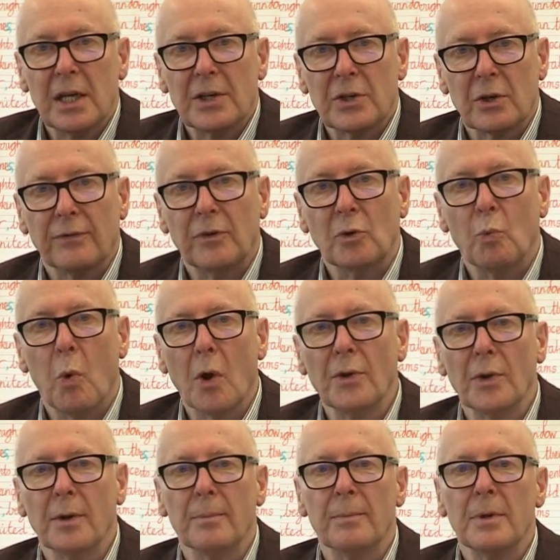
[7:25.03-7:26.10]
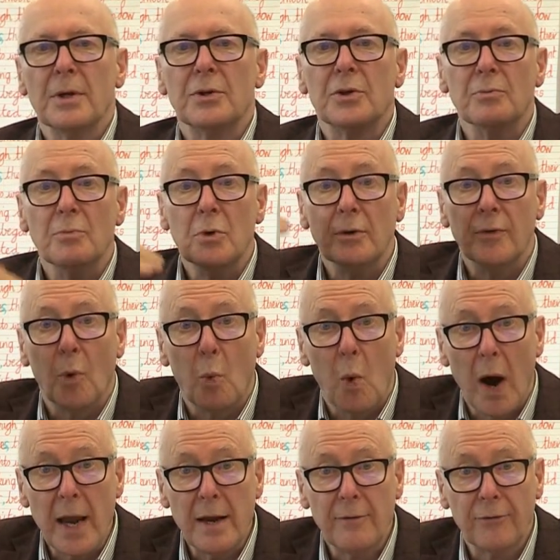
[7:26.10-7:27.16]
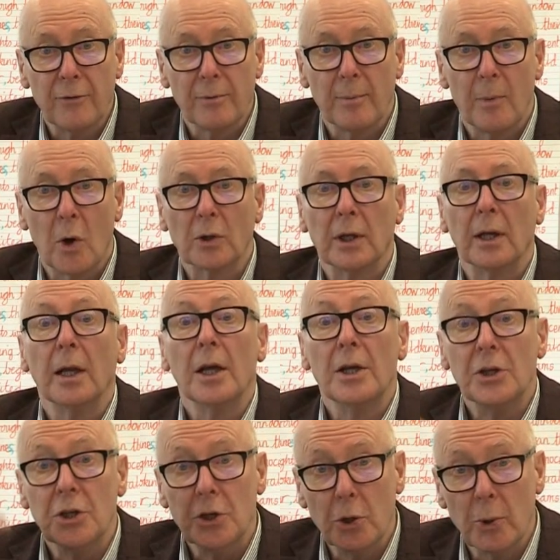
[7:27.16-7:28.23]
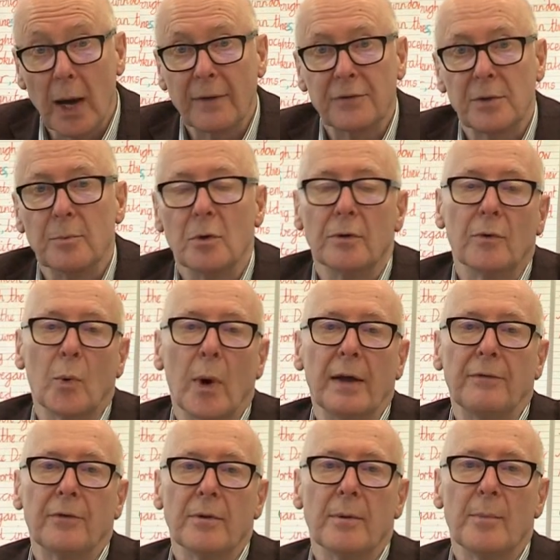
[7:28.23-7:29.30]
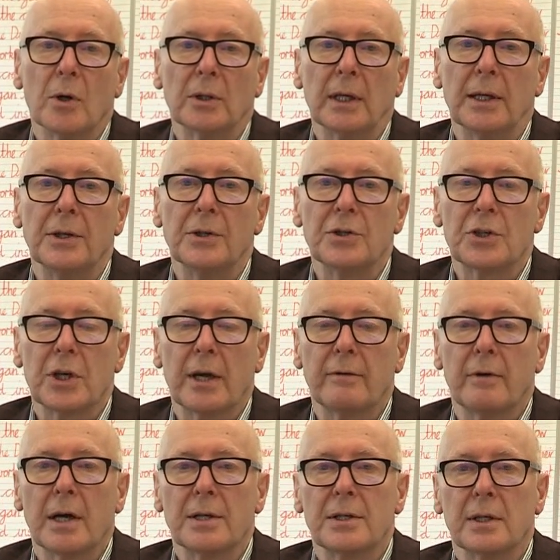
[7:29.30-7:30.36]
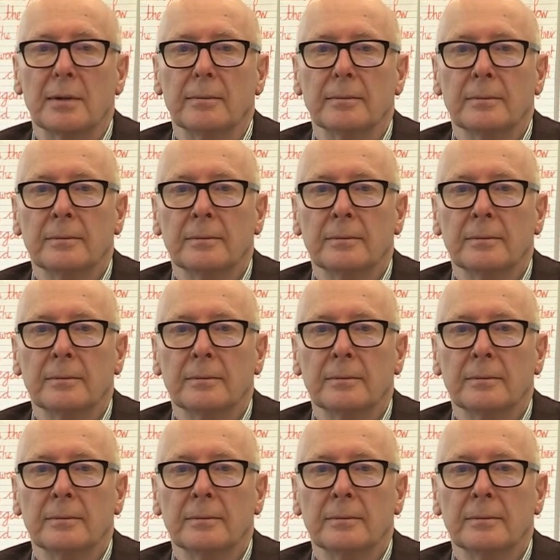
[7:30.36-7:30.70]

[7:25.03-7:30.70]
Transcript: So if you want them to move away from the model, you have to move away from the model in the shared writing.